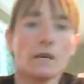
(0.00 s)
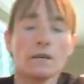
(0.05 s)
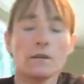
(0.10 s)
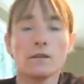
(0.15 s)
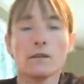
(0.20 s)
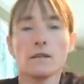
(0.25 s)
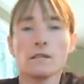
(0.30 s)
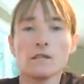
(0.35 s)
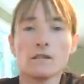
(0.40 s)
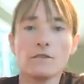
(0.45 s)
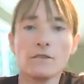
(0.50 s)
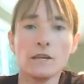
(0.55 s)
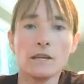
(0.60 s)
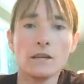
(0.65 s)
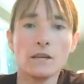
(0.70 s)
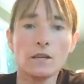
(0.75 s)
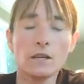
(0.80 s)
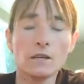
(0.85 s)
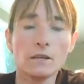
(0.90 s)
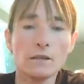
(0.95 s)
under this
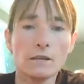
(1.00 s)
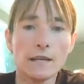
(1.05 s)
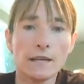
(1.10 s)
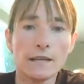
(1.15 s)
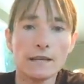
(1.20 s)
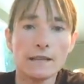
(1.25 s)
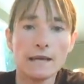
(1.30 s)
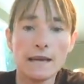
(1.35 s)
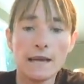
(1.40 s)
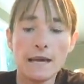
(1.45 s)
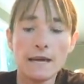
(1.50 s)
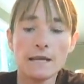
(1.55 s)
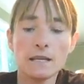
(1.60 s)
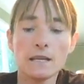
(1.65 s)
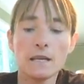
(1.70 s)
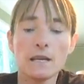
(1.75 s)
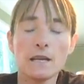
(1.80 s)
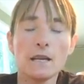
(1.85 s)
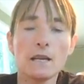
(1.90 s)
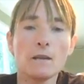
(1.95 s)
finger like that,
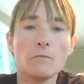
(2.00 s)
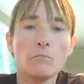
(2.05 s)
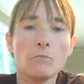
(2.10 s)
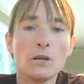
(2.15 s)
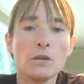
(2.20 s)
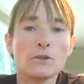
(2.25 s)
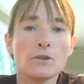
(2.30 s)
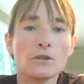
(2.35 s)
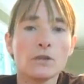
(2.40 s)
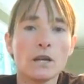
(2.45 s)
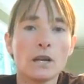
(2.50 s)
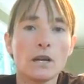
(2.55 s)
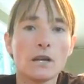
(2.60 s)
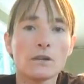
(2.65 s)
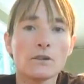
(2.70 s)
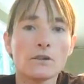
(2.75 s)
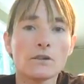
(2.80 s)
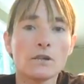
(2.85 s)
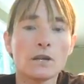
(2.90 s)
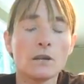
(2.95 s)
most
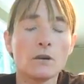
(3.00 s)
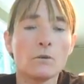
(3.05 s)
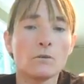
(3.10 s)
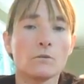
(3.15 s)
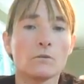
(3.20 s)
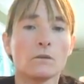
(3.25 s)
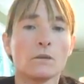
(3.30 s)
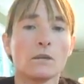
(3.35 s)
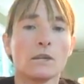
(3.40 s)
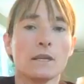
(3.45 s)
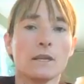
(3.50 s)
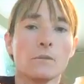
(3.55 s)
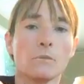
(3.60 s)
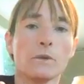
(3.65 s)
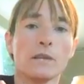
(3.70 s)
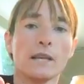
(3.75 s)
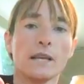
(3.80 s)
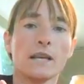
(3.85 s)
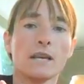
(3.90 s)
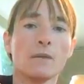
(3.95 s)
dogs don't.
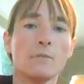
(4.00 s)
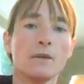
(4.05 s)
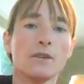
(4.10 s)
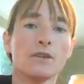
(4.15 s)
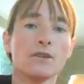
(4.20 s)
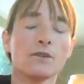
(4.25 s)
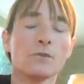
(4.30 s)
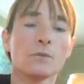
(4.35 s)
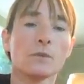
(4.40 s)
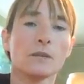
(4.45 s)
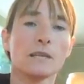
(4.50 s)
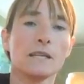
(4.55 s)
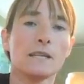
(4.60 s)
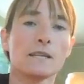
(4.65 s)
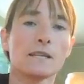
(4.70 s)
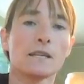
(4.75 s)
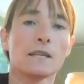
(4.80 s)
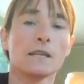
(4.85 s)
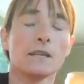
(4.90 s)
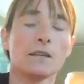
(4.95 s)
When they come in, just
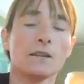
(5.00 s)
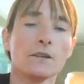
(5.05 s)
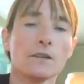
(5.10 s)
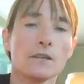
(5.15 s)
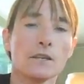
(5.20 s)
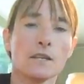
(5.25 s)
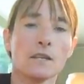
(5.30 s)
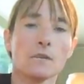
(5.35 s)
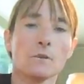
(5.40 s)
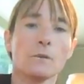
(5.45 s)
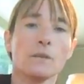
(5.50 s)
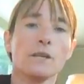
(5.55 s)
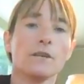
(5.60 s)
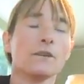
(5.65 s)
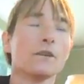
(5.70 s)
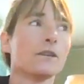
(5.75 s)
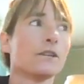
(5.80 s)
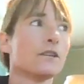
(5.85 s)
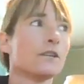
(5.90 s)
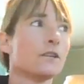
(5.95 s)
release it. There is another way you
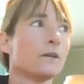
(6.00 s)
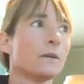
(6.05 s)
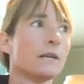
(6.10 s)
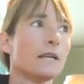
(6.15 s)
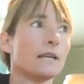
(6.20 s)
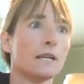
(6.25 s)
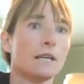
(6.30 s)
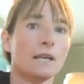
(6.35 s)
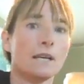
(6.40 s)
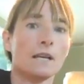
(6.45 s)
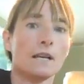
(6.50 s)
can do it.